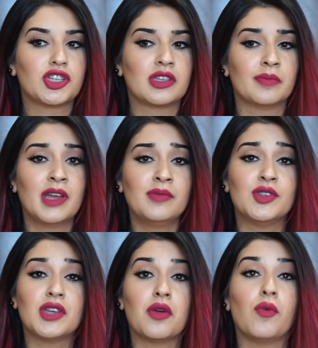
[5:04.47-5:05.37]

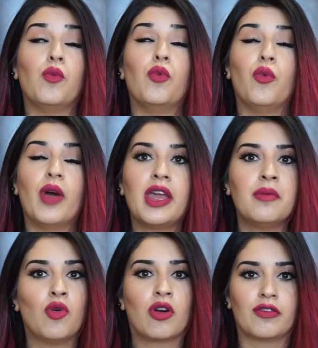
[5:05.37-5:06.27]
sometimes you get way
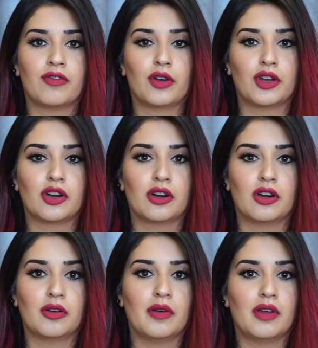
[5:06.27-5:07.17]
more for
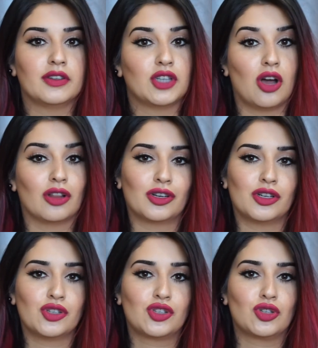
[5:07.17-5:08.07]
your
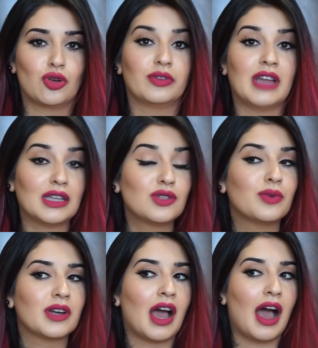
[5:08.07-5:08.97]
$1. So that's
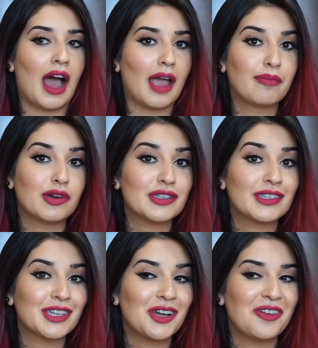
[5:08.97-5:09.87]
when I
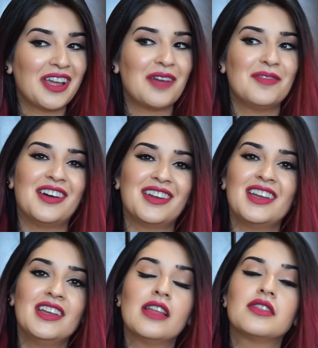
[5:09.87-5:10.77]
personally go ham
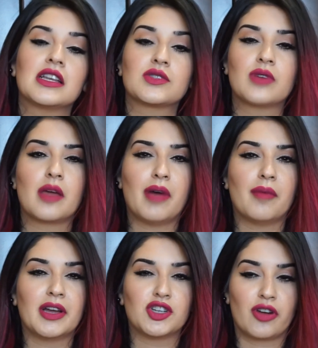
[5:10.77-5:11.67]
on. That's when I
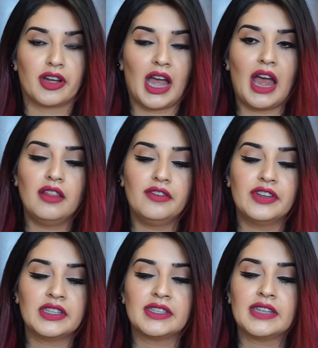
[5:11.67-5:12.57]
bought my Drunk
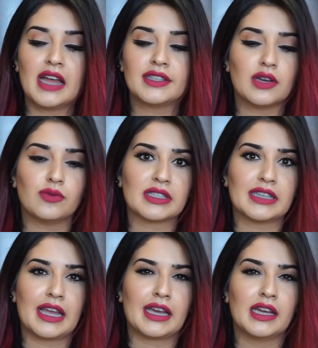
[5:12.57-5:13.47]
Elephant set. It was
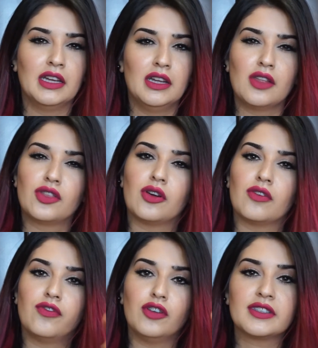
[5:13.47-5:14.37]
like the
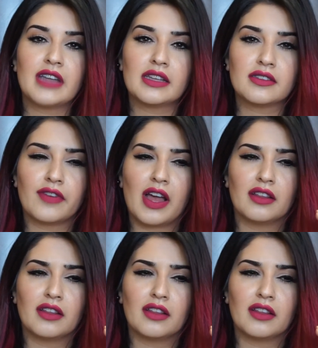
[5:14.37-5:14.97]
full size of